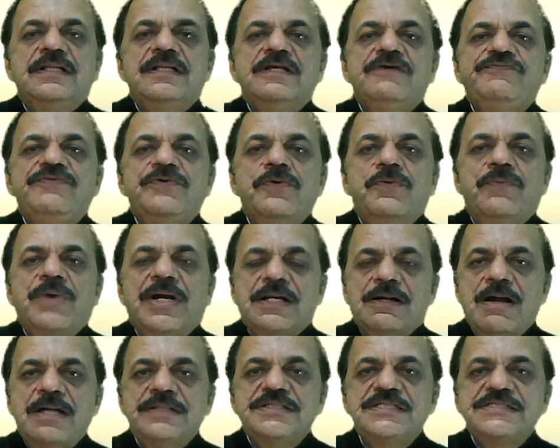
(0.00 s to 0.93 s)
If you
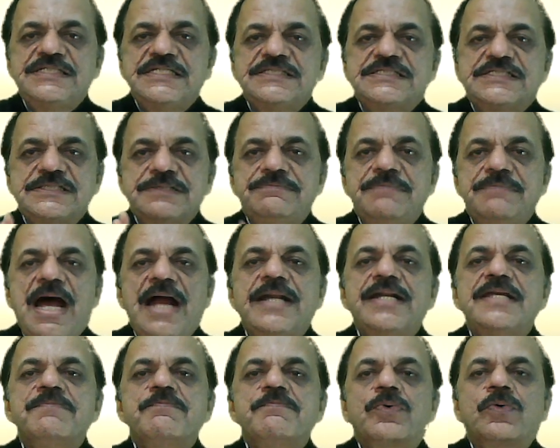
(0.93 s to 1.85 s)
work on the system
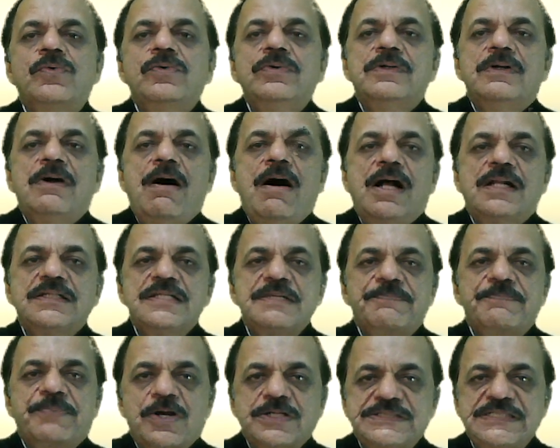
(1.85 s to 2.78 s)
and improve, all the
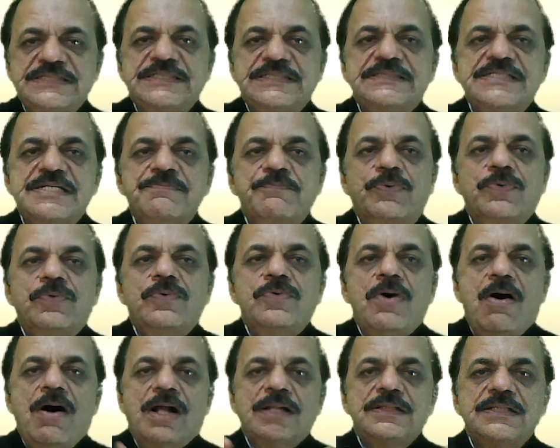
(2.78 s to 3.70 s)
processes
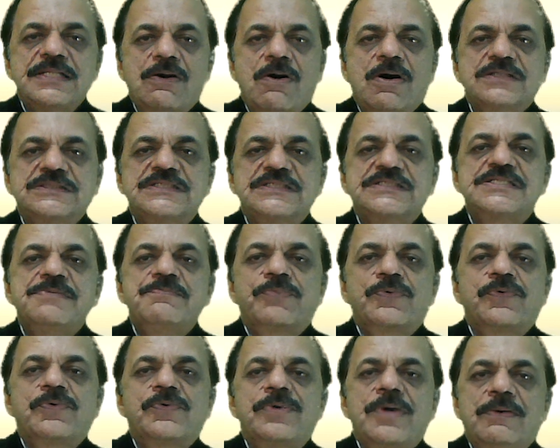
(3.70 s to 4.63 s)
improve, all the causes
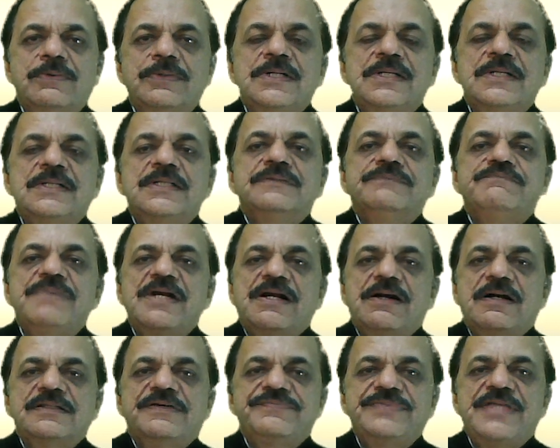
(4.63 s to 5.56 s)
improve now.
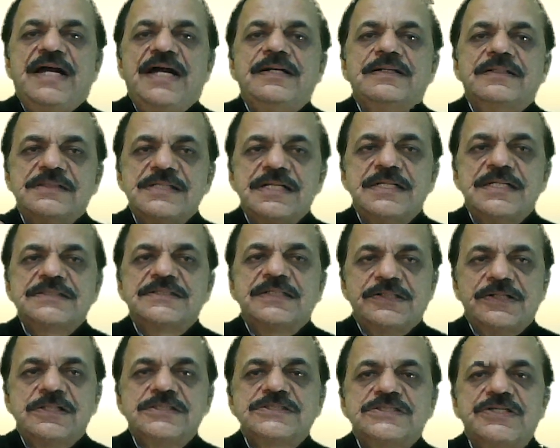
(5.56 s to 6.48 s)
Because of that, the
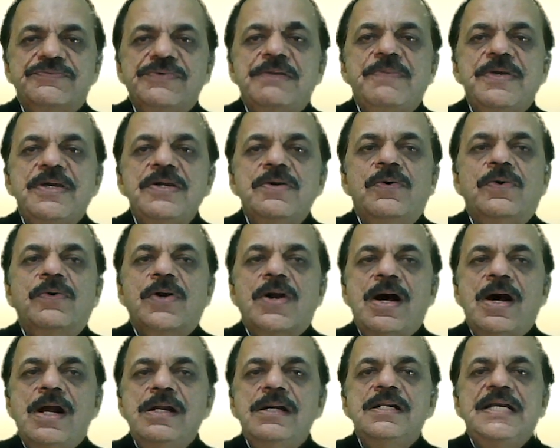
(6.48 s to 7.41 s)
result also will be
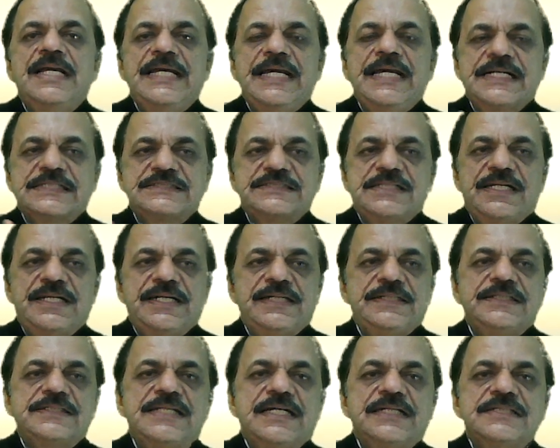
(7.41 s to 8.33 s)
overall
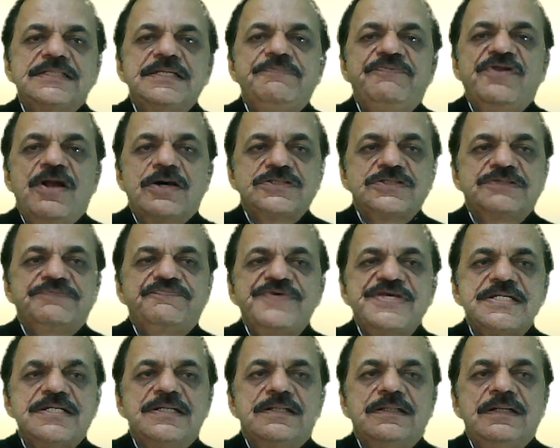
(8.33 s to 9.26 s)
excellent. That is the philosophy
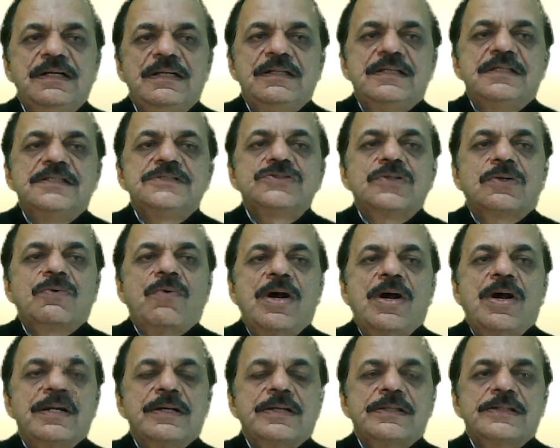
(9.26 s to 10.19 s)
here. So
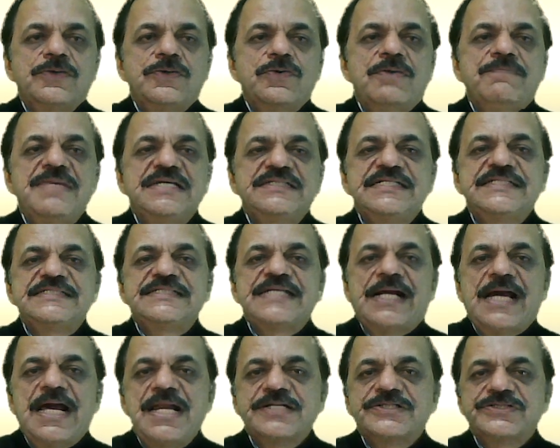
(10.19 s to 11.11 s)
QMS is a
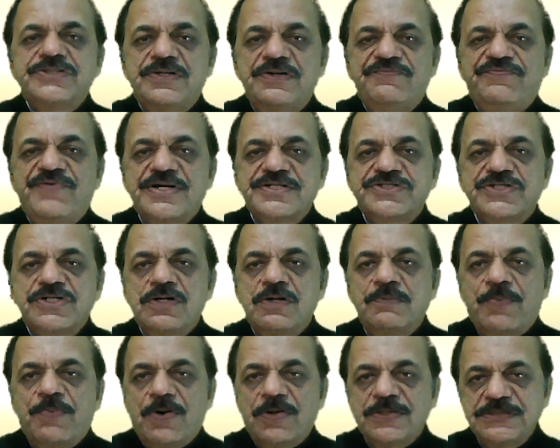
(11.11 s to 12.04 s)
collection of functional
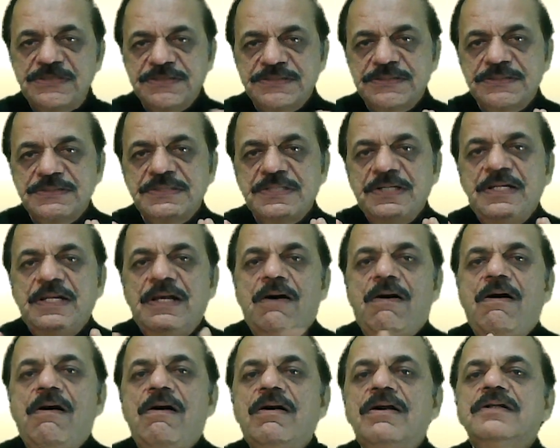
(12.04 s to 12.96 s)
process
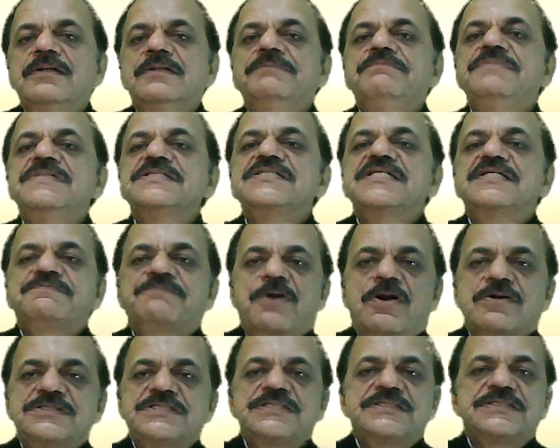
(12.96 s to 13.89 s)
or business
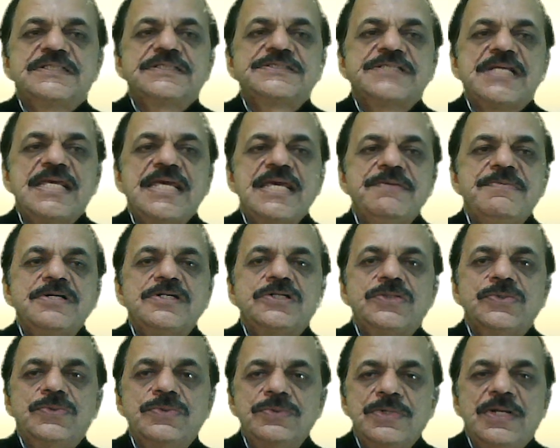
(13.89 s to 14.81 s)
processes aiming
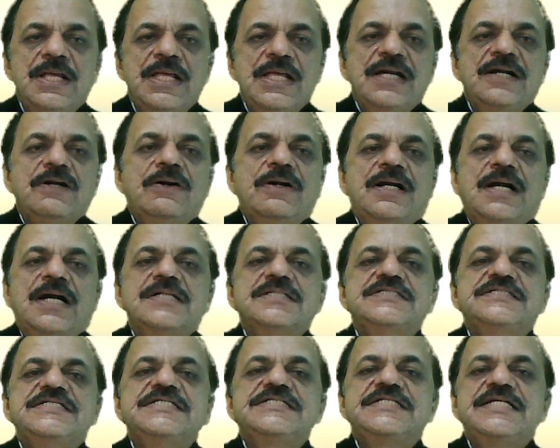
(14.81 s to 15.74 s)
to
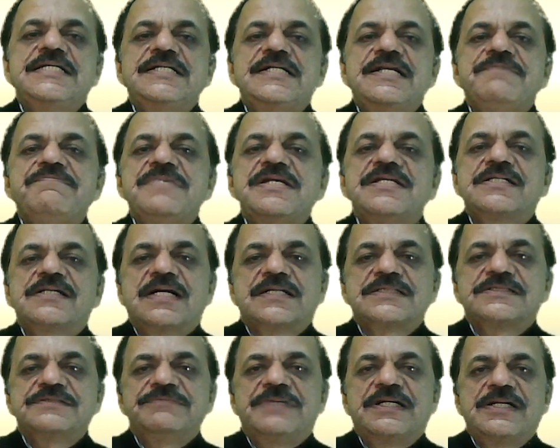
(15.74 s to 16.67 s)
consistently meet
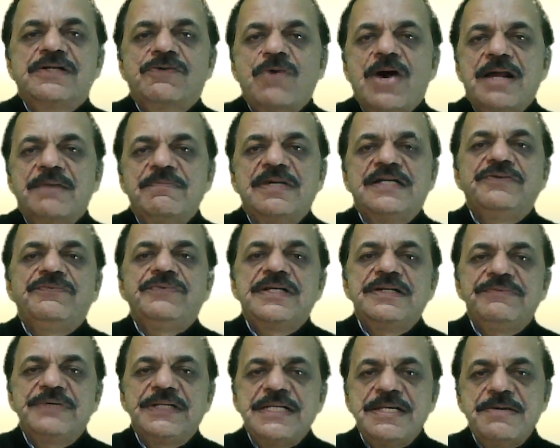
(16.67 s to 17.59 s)
customer requirement.
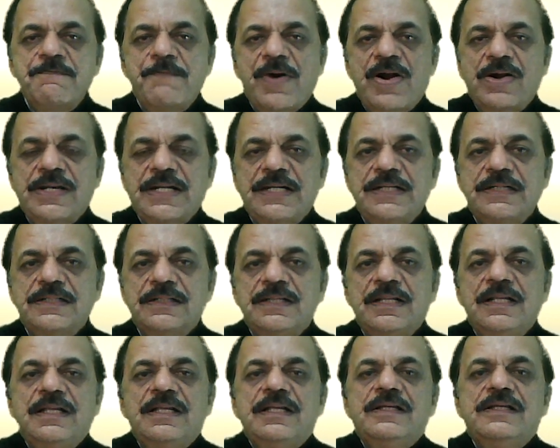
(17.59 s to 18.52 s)
Very, very important.
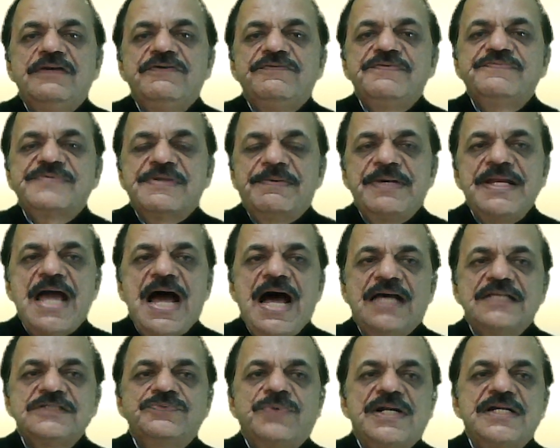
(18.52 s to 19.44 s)
If somebody
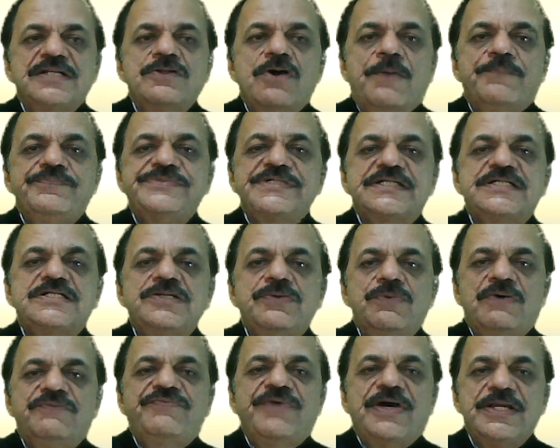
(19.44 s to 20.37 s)
asks what is the objective
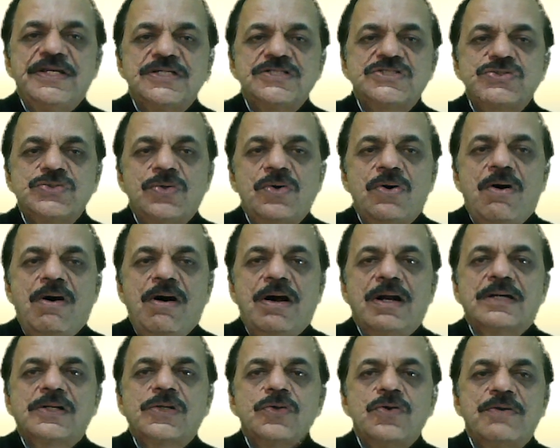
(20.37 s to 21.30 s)
of ISO
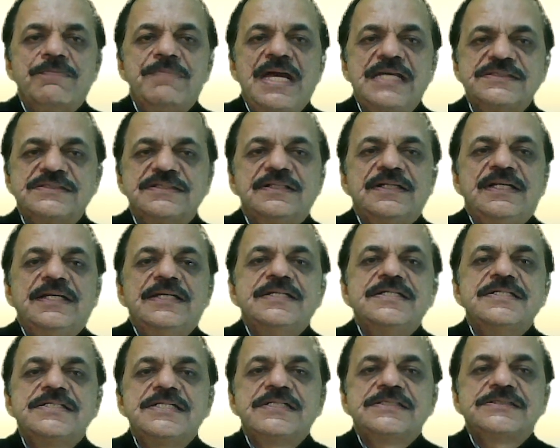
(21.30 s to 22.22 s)
or QMS,
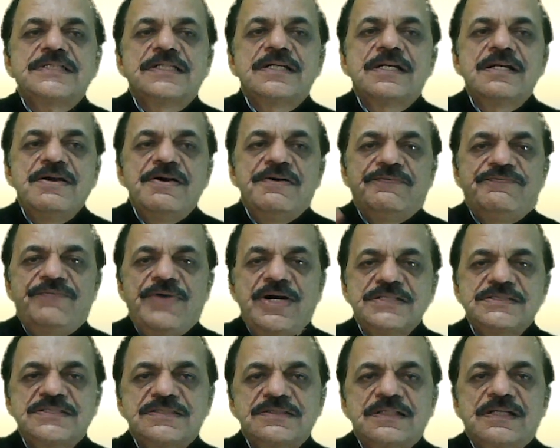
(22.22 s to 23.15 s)
it is a
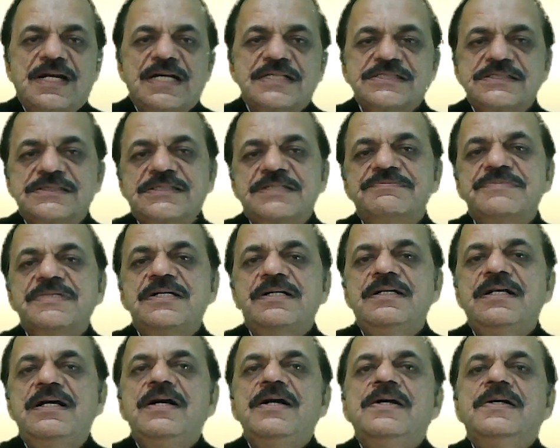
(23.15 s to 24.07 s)
first,
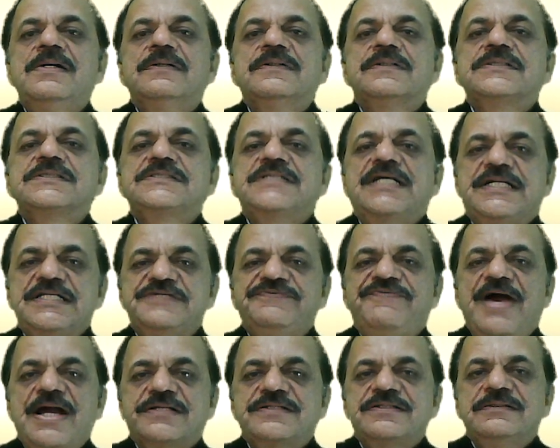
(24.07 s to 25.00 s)
customer
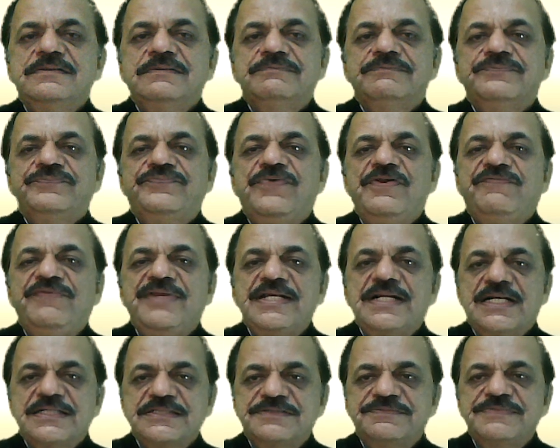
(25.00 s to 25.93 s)
satisfaction,
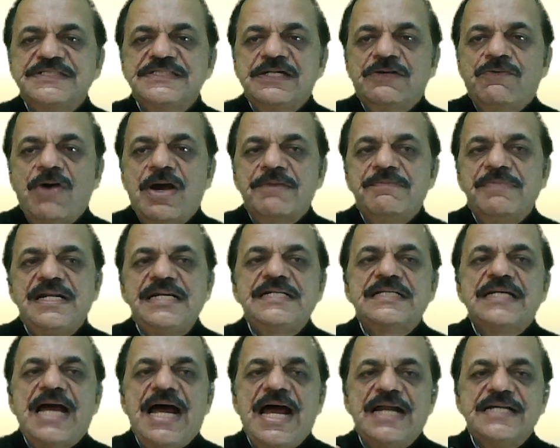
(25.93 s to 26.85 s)
fulfilling customers requirement,
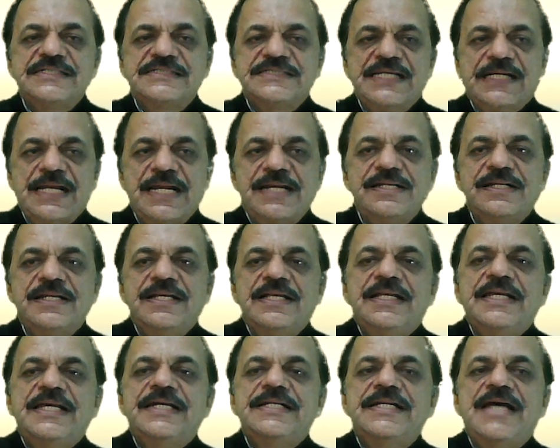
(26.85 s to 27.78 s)
and second,
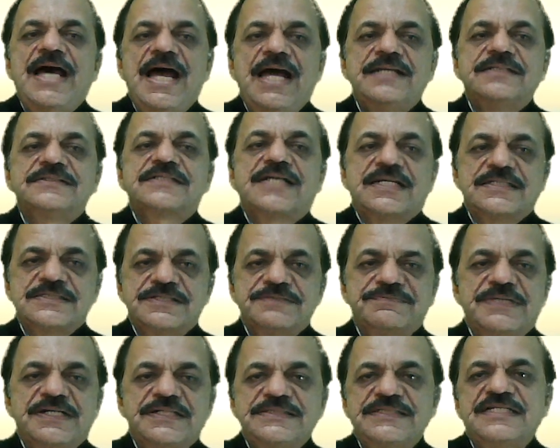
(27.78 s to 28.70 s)
enhance
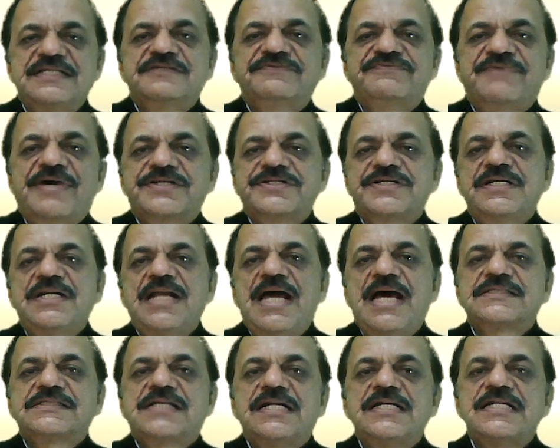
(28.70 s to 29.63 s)
customer satisfaction
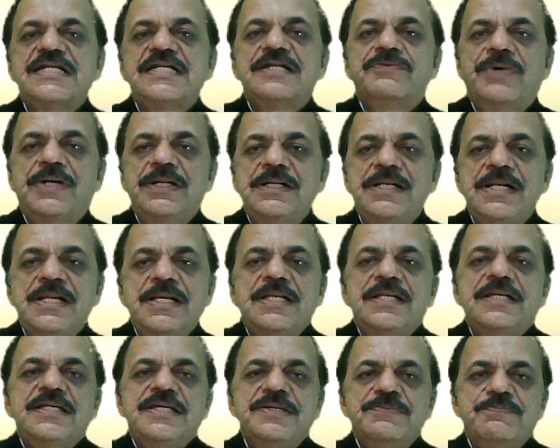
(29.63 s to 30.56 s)
as continual
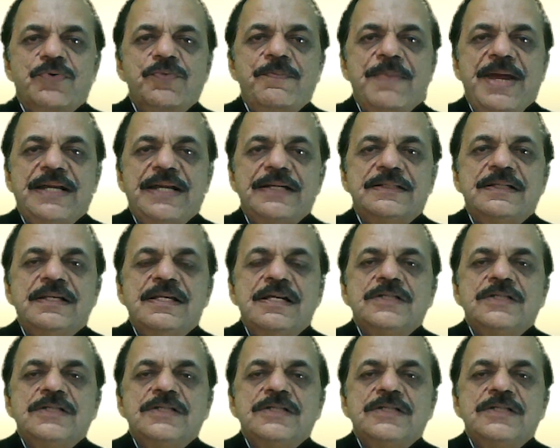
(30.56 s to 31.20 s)
improvement.